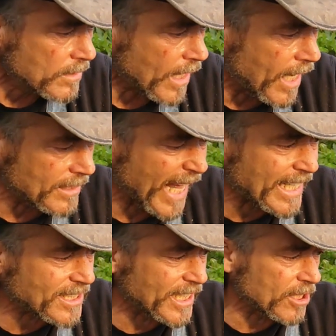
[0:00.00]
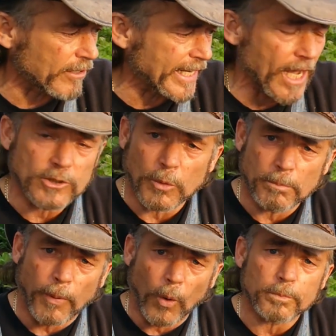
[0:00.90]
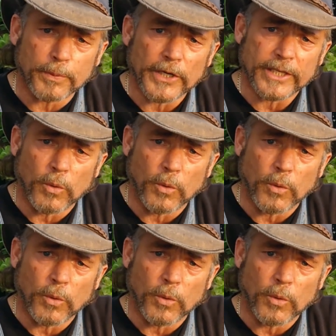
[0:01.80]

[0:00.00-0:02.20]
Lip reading: lettuce in the greenhouse will bolt pretty